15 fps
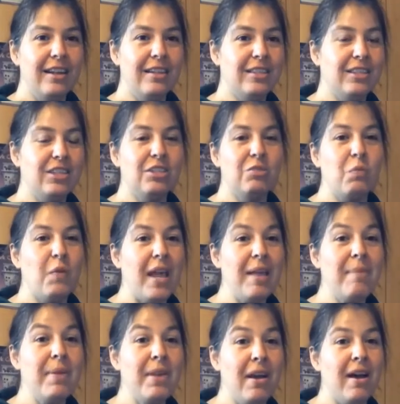it's just
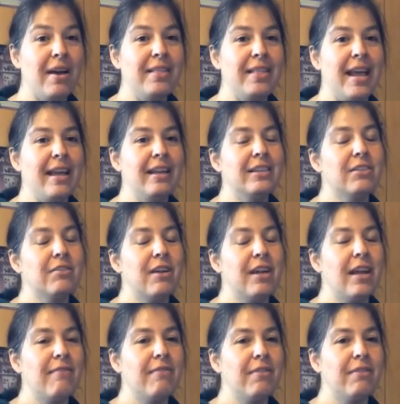way beyond that. So I
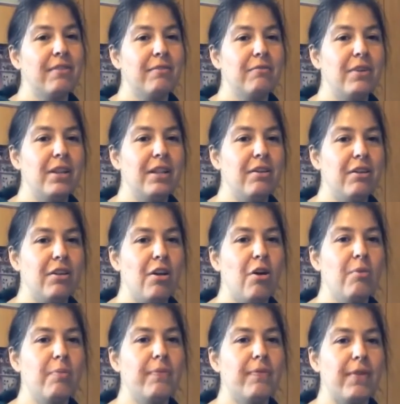have a really good
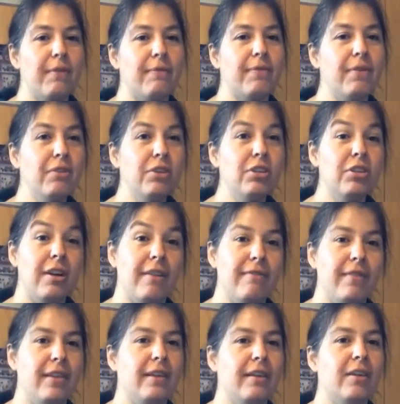hope for the future
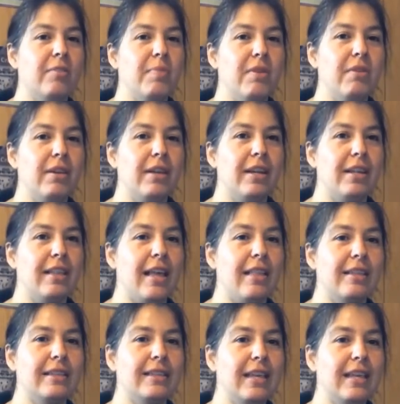of the community,
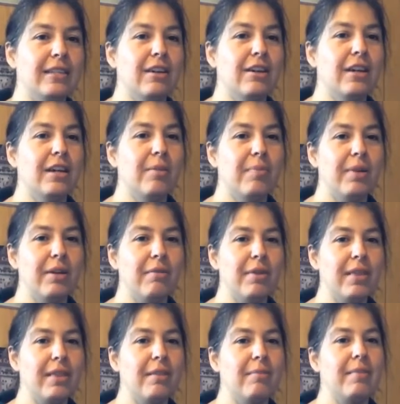that these kids are going to bring
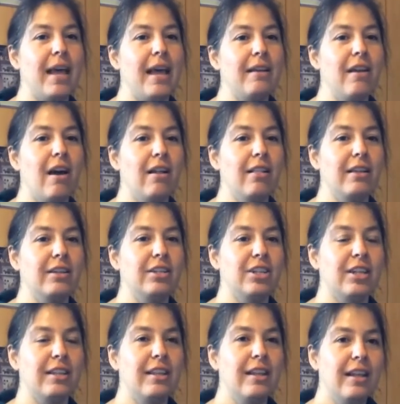with them that knowledge
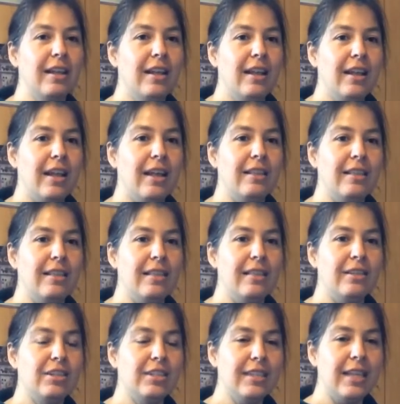and
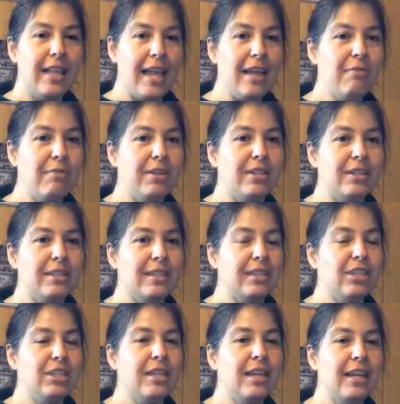just the language. It's
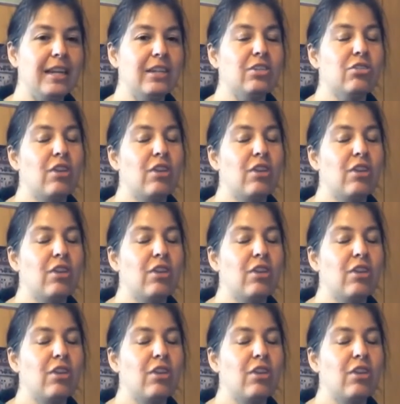just going to get